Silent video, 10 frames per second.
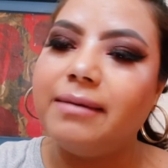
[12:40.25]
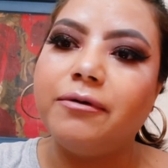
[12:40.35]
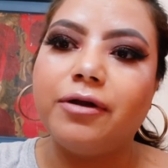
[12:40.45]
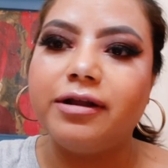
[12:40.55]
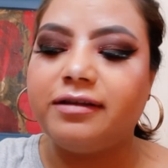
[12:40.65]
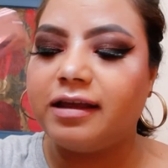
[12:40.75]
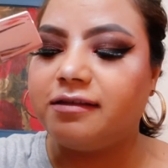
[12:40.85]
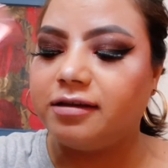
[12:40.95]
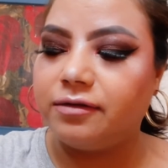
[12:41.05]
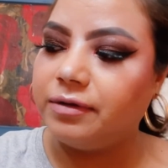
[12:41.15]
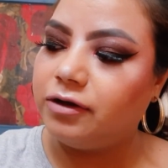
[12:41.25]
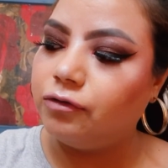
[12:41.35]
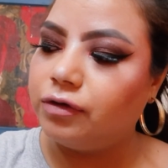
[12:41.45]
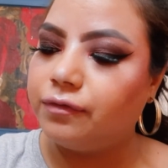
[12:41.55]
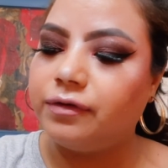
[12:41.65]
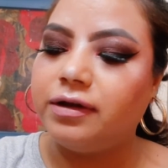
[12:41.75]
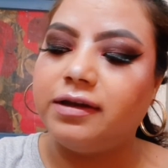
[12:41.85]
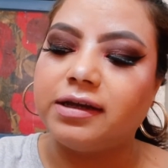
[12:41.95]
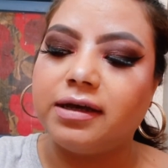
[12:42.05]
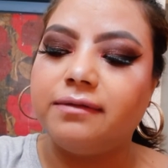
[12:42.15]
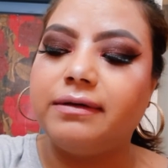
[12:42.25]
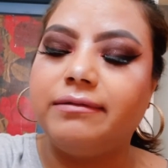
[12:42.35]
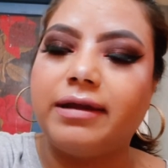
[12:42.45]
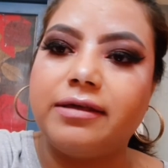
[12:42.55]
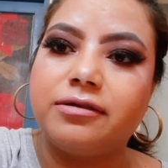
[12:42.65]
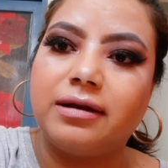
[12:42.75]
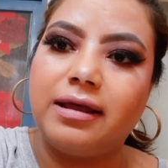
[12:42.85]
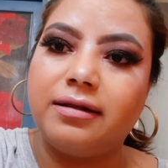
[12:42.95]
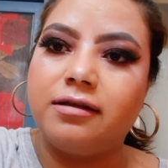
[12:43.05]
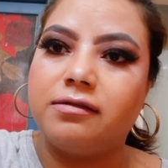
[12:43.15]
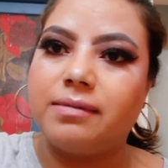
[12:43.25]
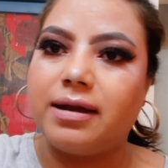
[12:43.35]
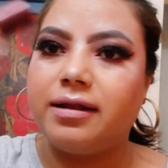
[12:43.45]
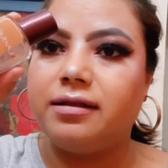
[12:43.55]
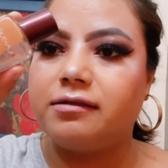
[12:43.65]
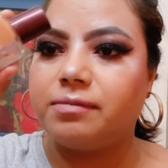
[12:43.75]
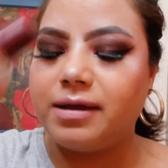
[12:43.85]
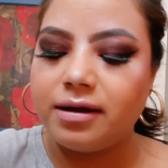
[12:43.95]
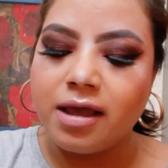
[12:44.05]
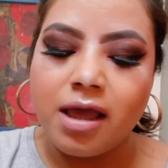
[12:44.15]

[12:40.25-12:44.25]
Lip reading: I'm gonna test it with two different foundation, like this one and this one.